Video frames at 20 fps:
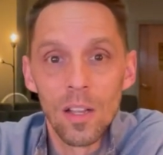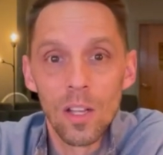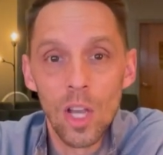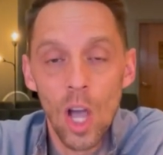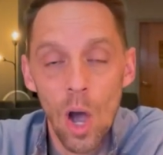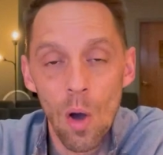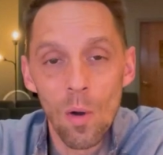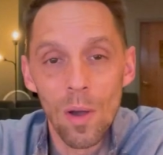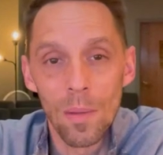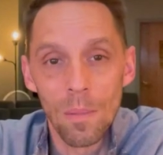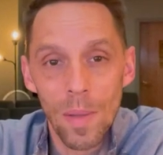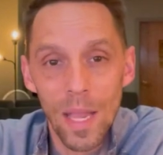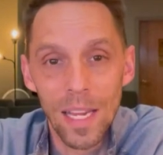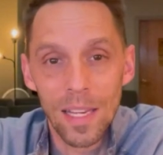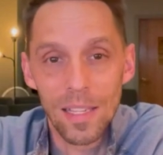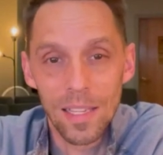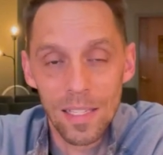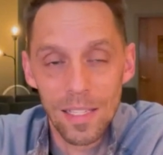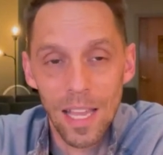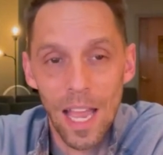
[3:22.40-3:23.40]
go and make
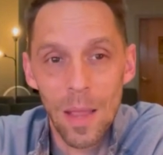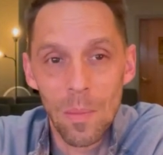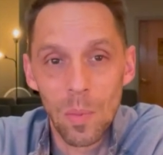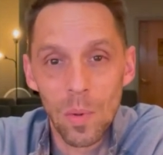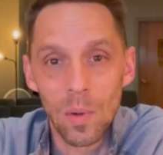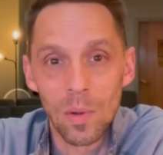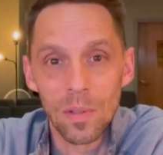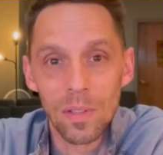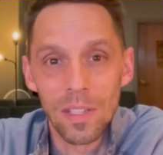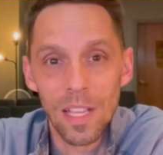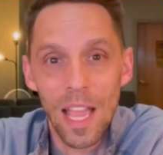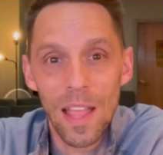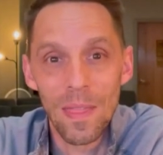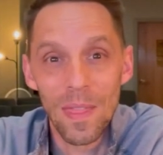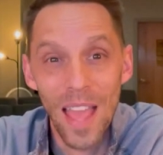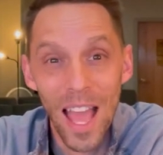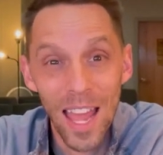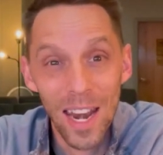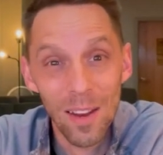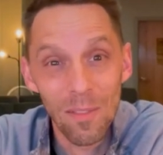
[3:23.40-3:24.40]
disciples.
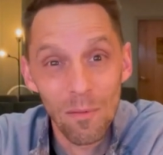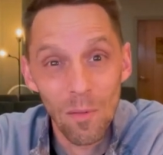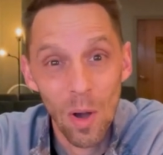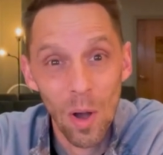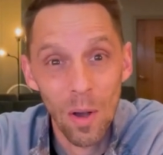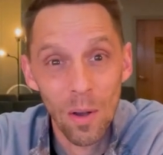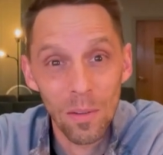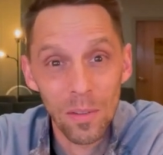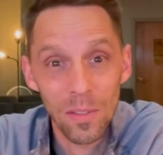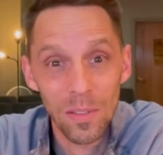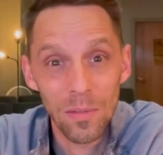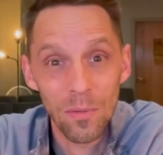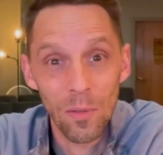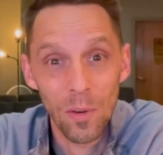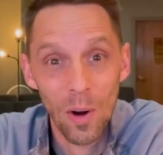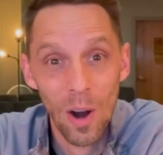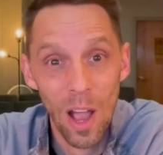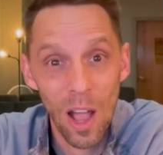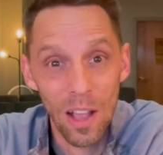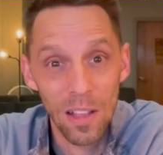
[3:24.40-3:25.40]
And that involves
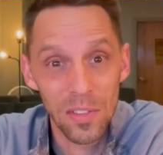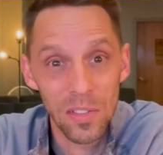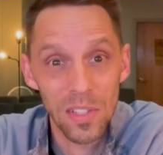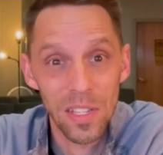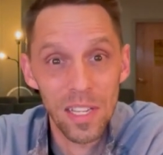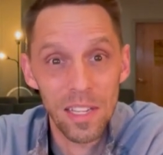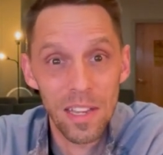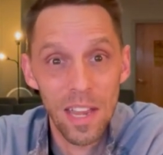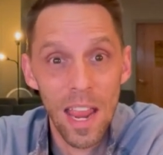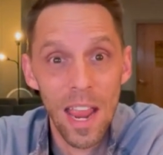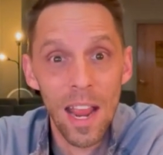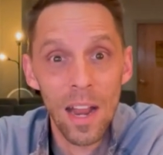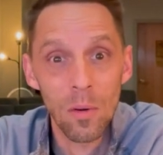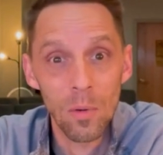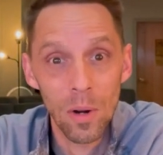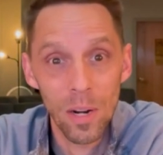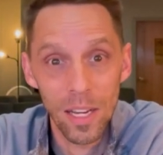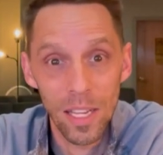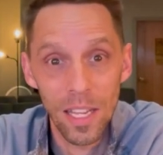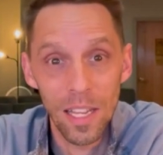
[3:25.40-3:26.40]
for us
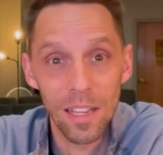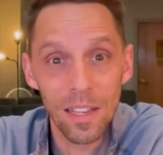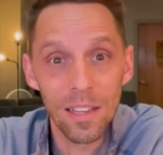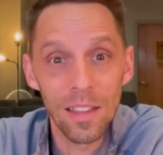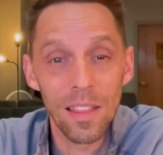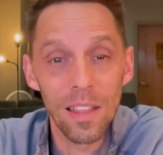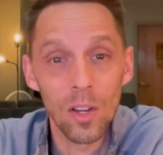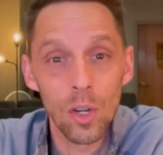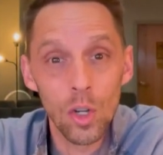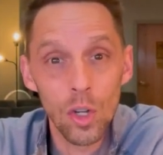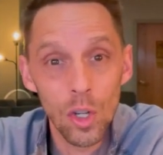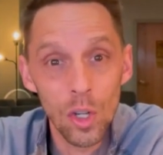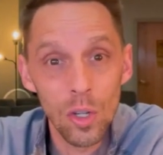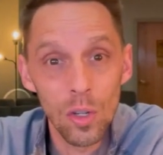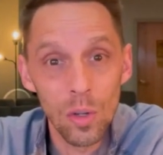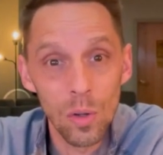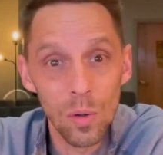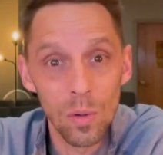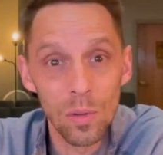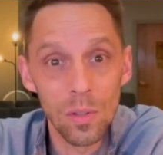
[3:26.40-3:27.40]
carrying the good
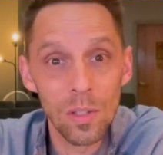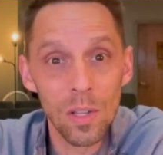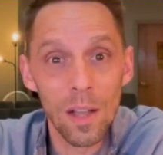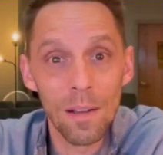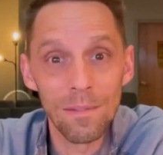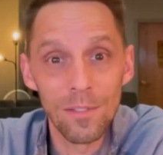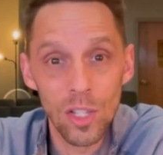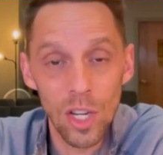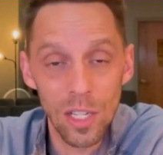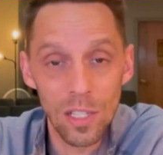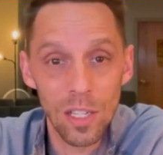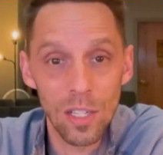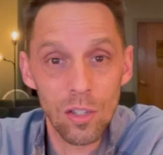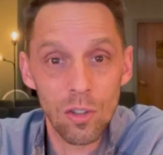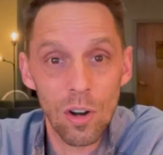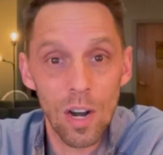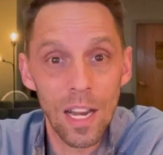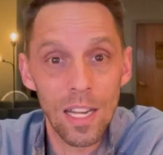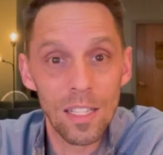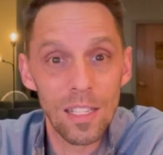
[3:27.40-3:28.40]
news of Jesus
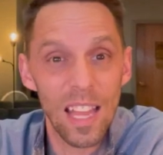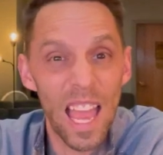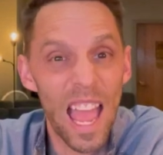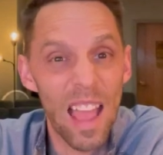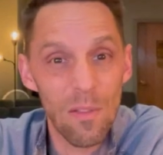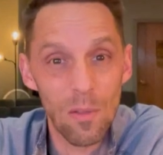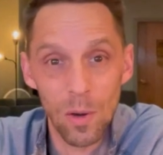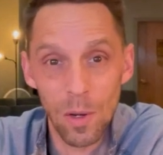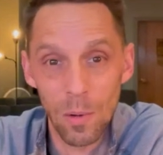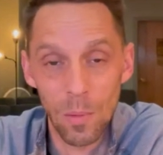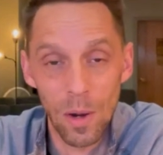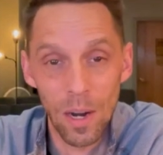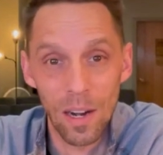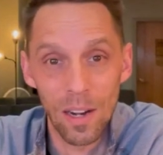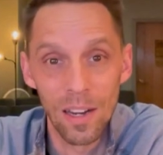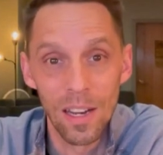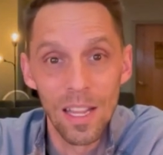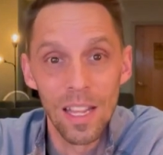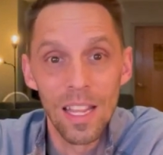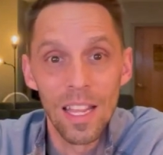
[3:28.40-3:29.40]
Christ
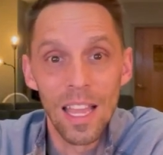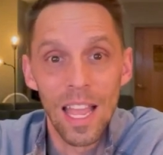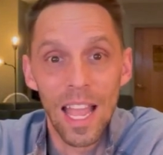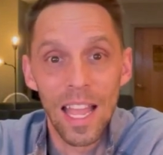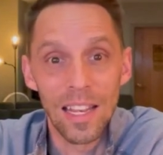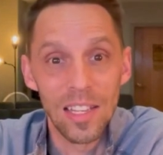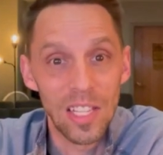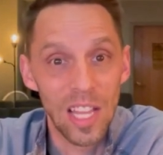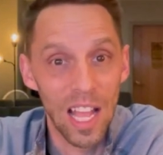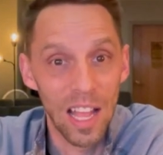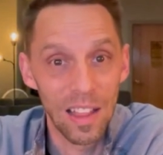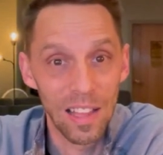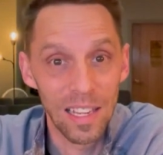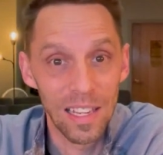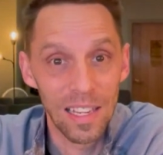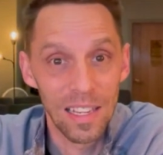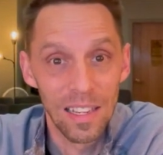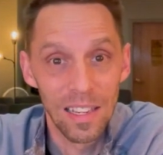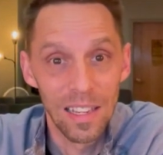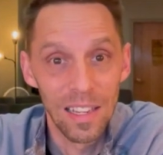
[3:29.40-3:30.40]
everywhere and
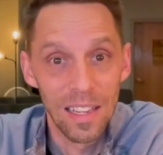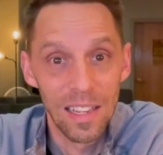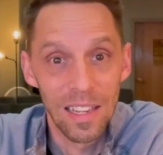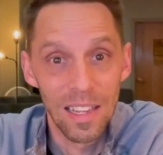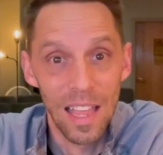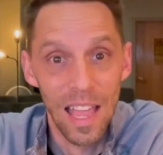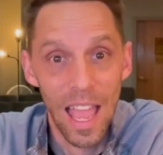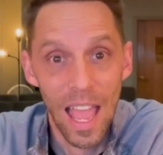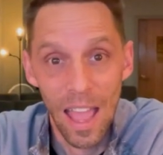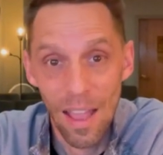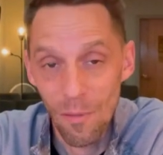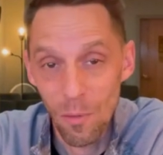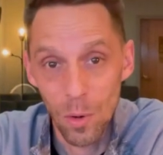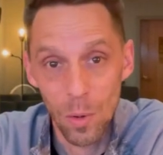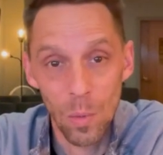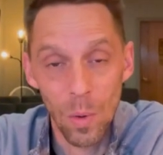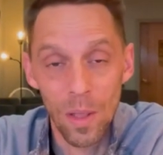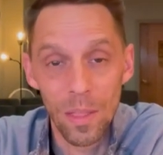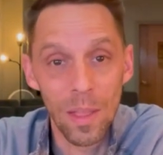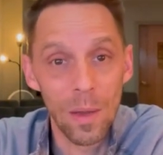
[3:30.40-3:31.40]
telling
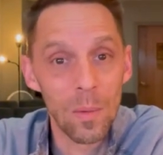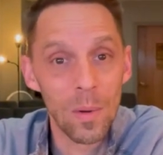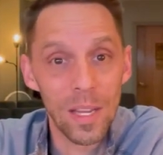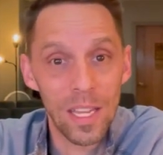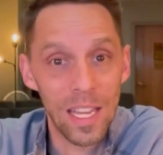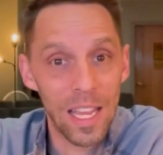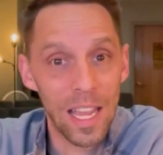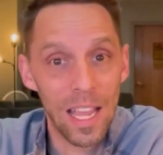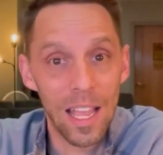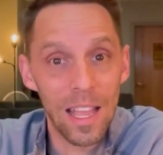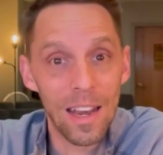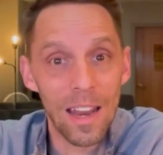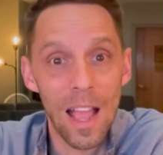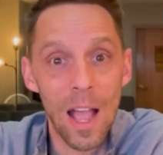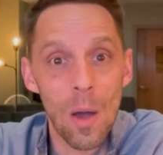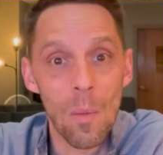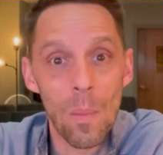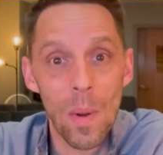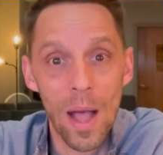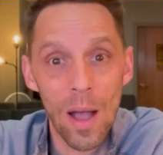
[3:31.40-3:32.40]
everyone that we can
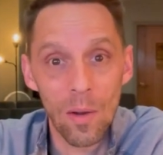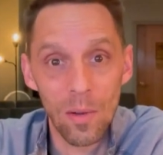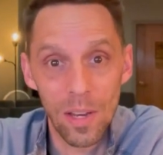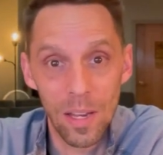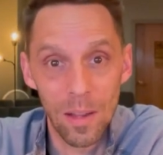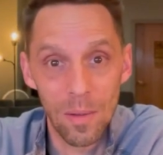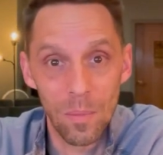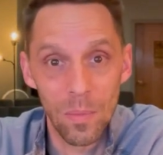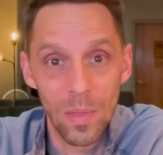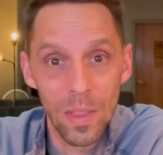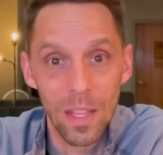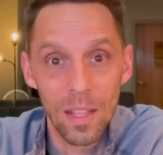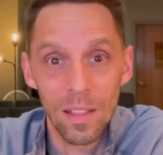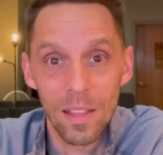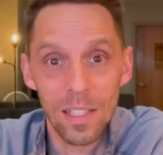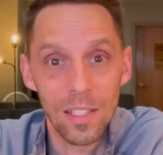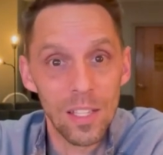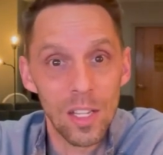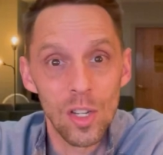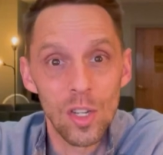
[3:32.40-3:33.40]
about him.
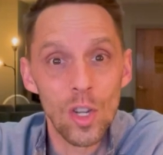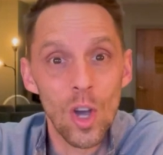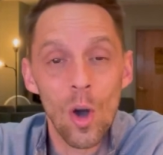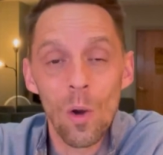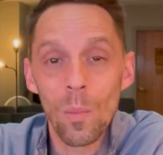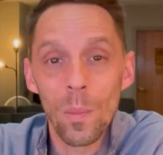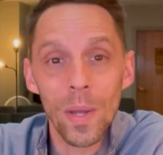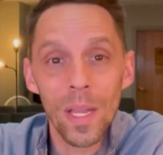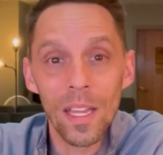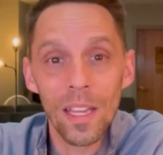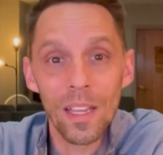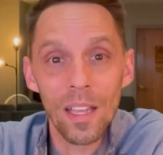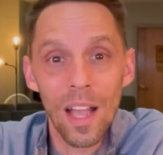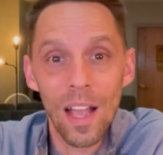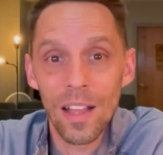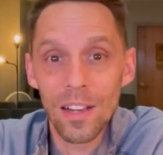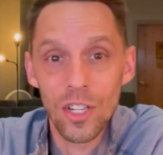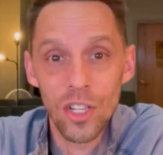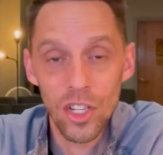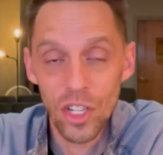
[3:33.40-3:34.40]
Listen, don't be
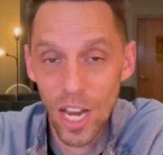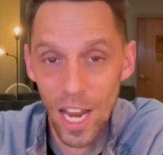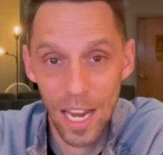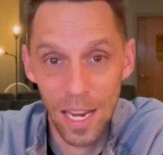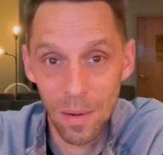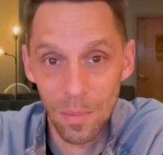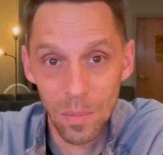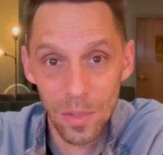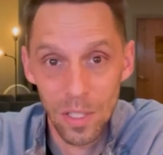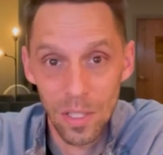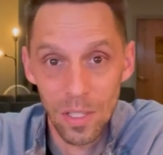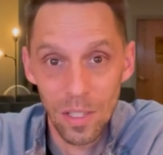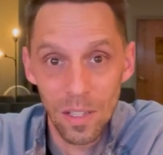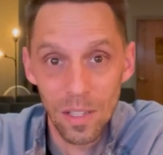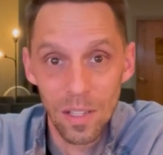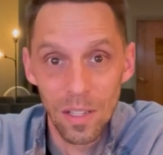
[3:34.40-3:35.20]
ashamed